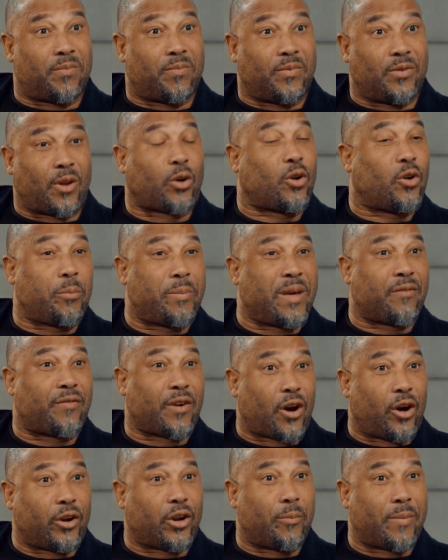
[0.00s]
not only being
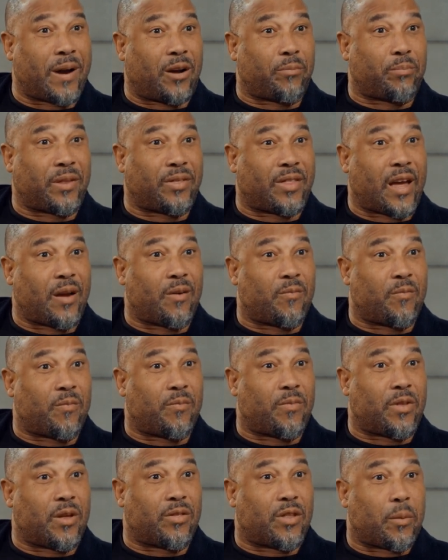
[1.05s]
forgotten about, but
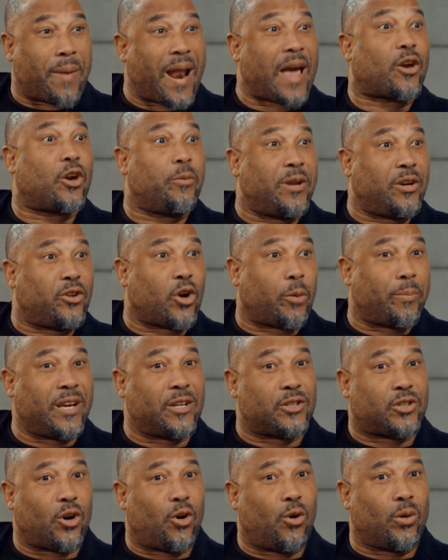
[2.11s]
the black community are being
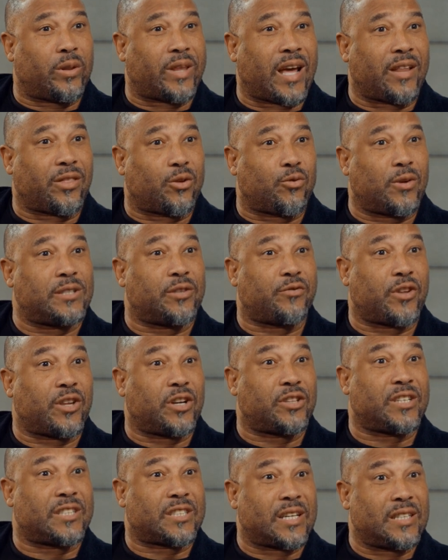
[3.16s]
told that the reason for their
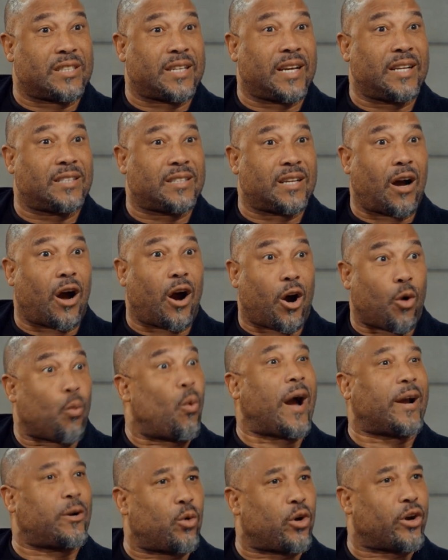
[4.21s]
discontent are
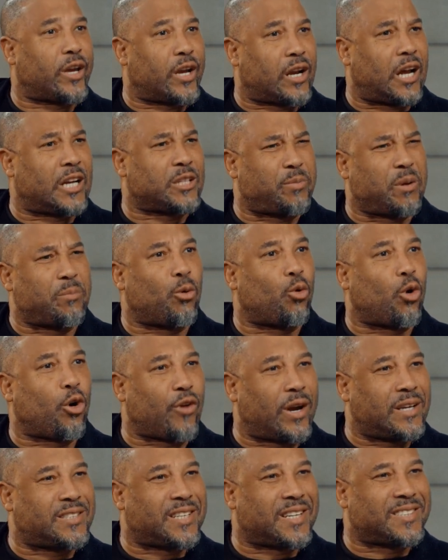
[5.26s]
white working class people who are
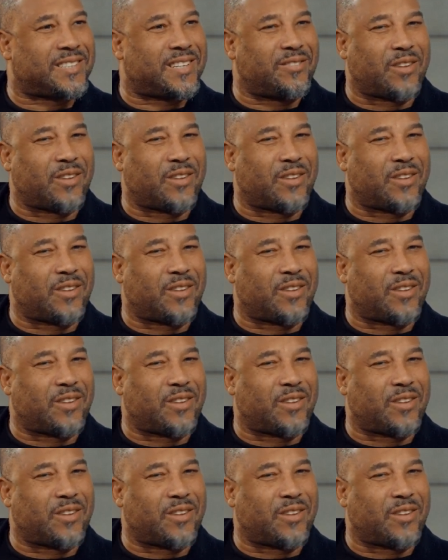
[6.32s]
racist.